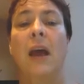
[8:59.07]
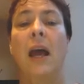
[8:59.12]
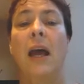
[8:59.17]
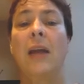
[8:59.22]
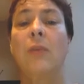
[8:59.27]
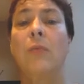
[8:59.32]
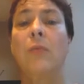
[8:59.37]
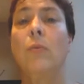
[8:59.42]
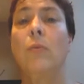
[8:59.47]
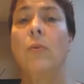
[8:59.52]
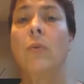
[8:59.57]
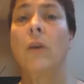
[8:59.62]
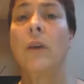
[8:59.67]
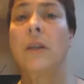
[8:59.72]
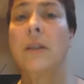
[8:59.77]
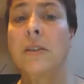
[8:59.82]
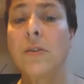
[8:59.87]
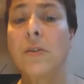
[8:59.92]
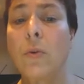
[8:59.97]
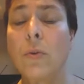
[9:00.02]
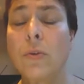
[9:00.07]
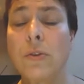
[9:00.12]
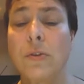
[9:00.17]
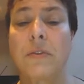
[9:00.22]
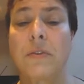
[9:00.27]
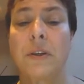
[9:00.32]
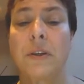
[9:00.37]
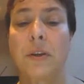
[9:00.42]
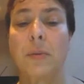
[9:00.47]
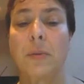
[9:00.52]
And it is also
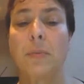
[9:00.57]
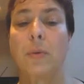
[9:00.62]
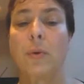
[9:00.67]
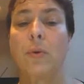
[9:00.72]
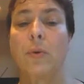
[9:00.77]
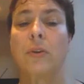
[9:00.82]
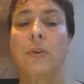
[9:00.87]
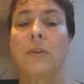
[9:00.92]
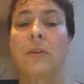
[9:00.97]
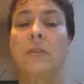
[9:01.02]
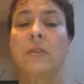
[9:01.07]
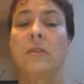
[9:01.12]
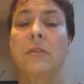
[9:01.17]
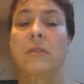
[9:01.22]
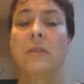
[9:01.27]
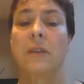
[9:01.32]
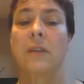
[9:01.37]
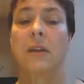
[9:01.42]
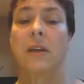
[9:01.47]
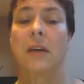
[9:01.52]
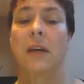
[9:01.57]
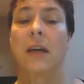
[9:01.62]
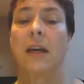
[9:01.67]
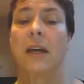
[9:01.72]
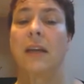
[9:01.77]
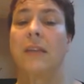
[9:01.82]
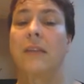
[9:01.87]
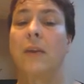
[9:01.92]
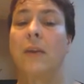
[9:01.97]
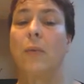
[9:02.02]
very important
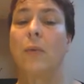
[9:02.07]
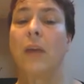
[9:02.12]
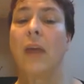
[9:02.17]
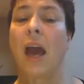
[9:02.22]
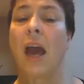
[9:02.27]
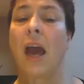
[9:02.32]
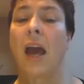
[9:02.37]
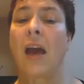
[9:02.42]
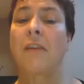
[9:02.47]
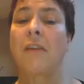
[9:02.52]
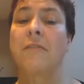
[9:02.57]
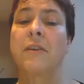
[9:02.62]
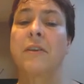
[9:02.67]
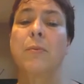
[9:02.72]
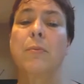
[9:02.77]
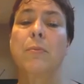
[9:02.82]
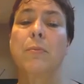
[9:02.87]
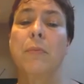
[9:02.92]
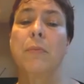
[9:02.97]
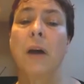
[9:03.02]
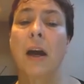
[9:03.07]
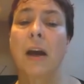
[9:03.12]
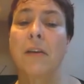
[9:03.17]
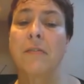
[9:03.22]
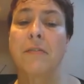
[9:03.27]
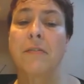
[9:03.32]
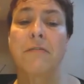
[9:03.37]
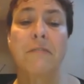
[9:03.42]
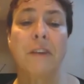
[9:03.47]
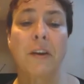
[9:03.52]
that we have
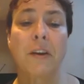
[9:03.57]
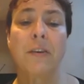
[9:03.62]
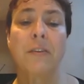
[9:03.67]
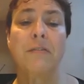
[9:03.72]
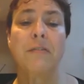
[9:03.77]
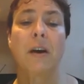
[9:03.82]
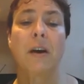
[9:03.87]
a very